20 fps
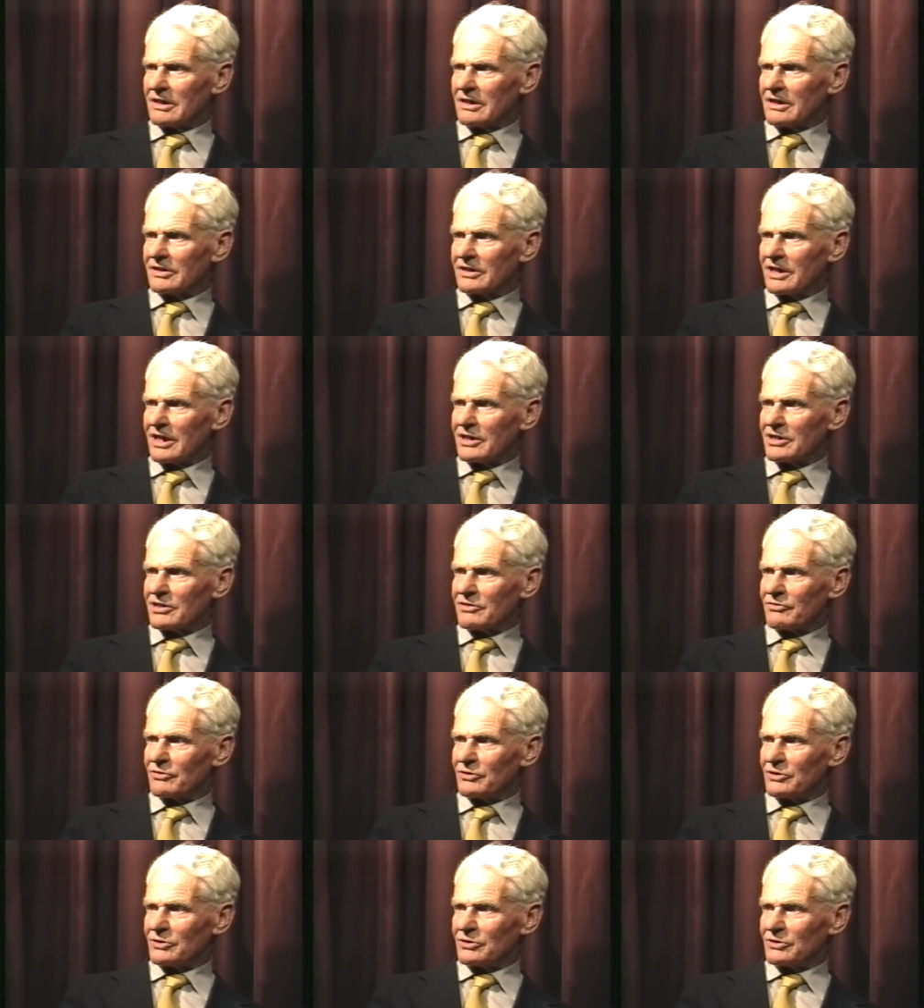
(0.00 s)
it caters
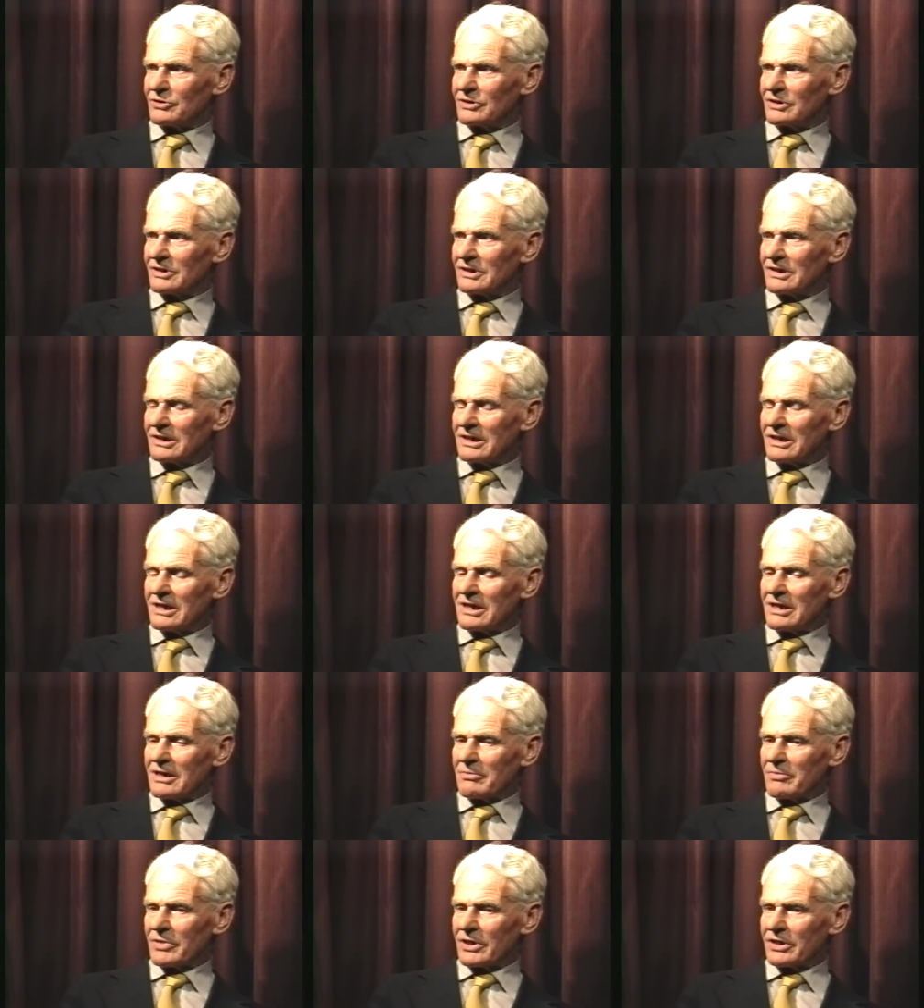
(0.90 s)
for all.
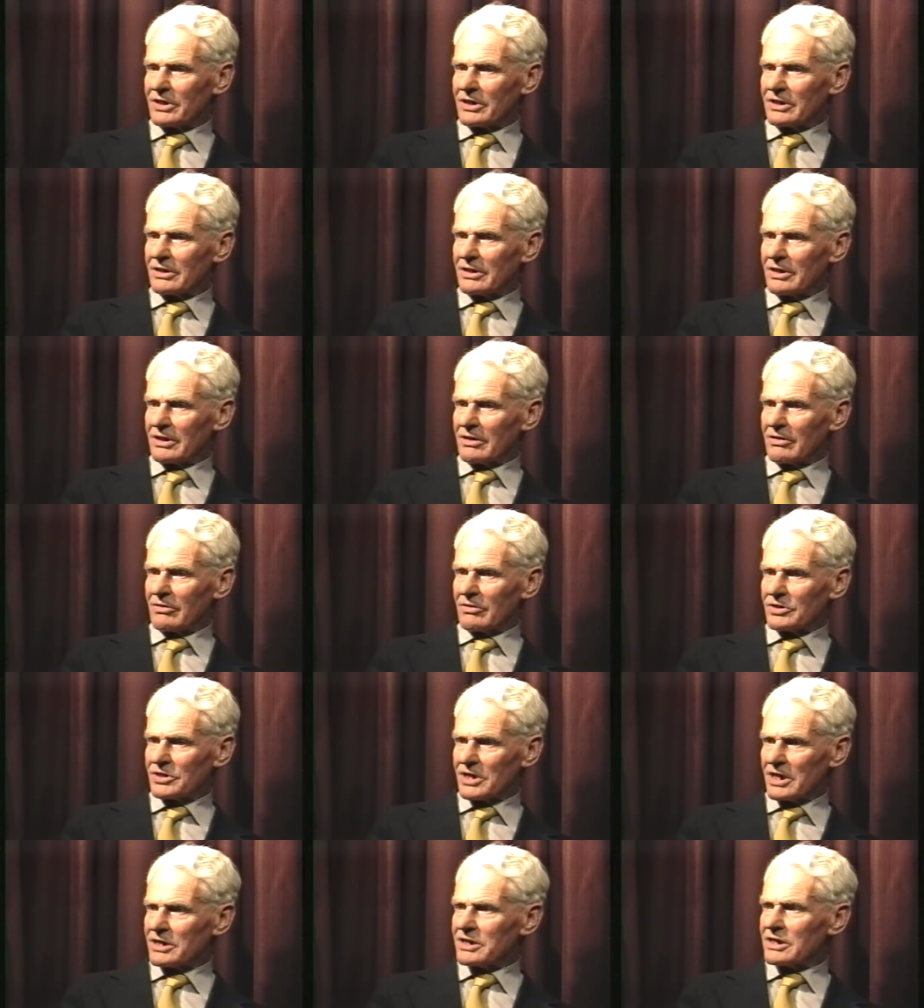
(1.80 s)
But uh,
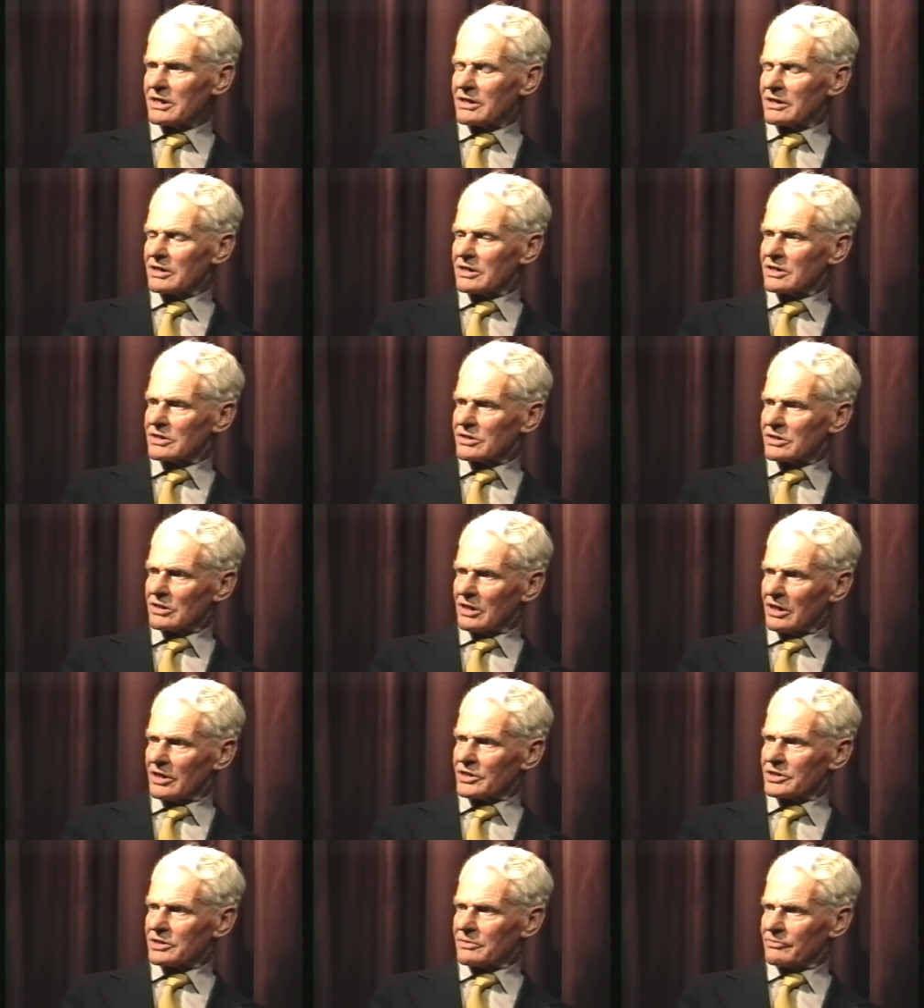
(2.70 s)
certainly
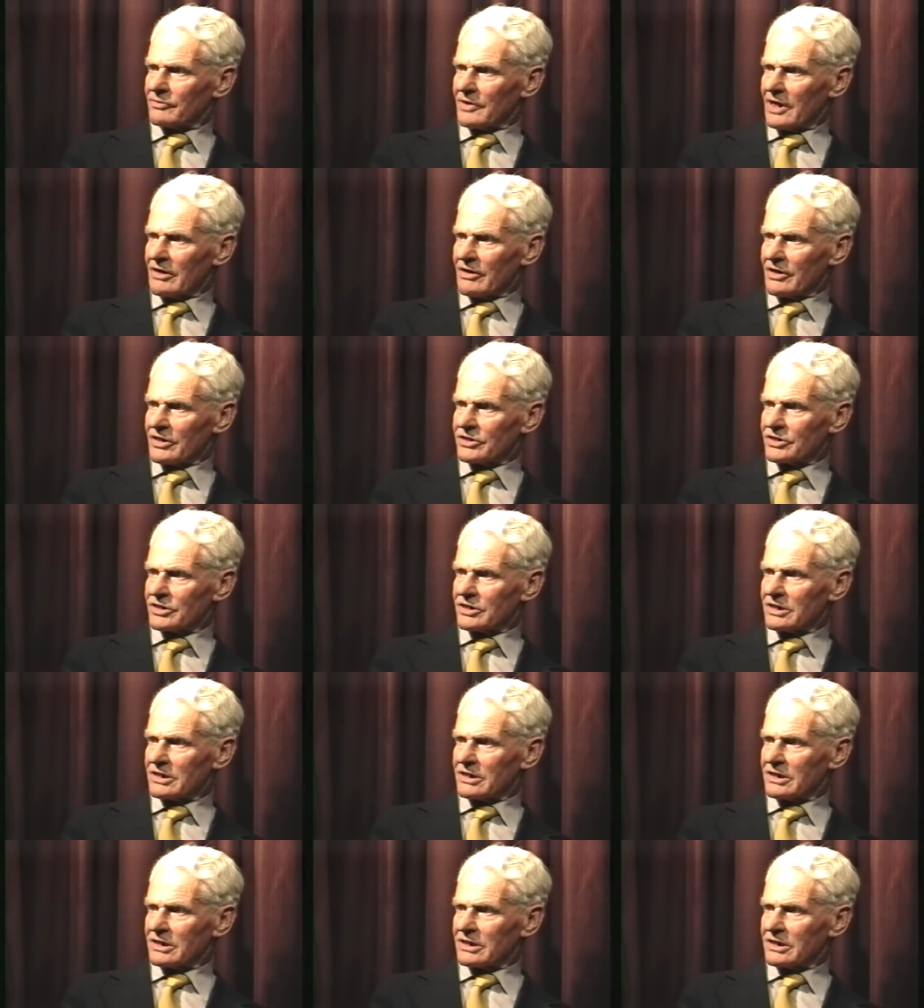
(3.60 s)
scholarship flourished